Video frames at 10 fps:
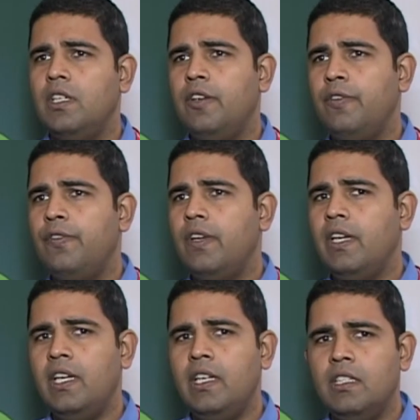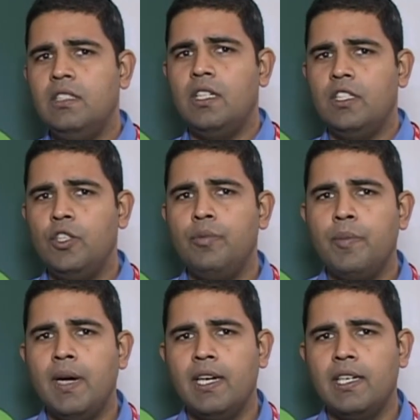Progressive is a
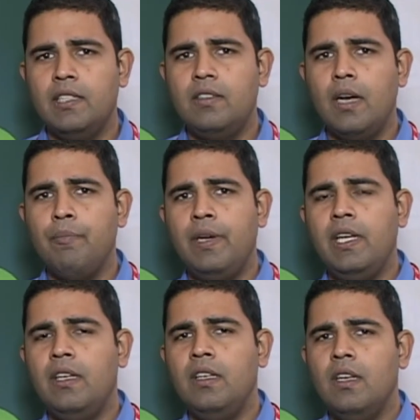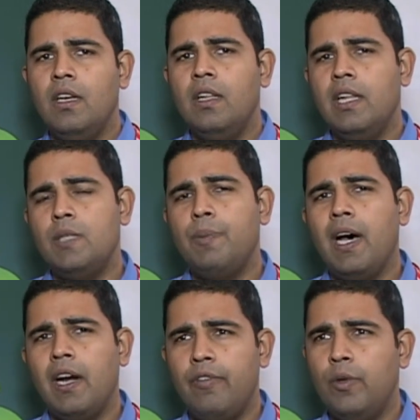supermarket company that's
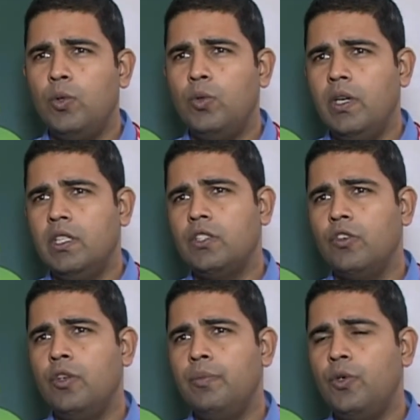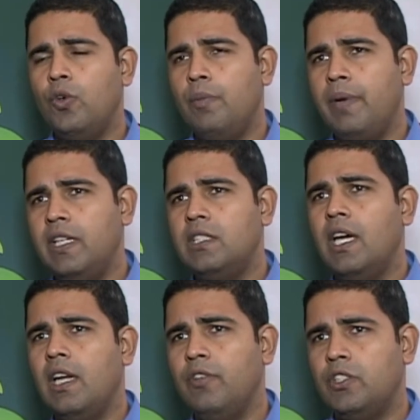part of the Woolworths Group, who are based
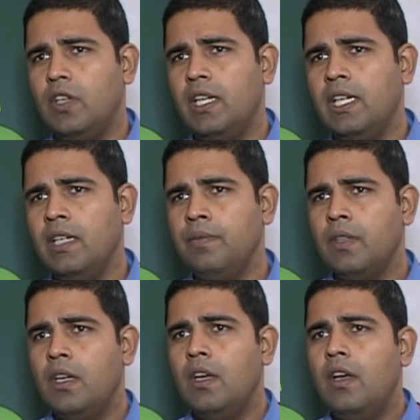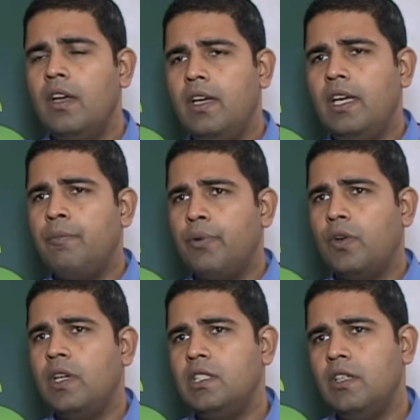out of Australia. In
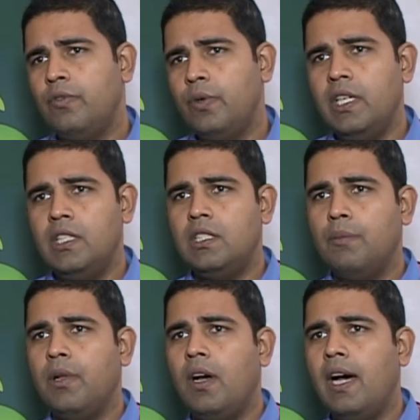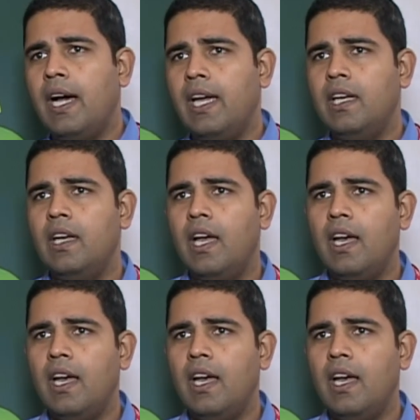Progressive, we supply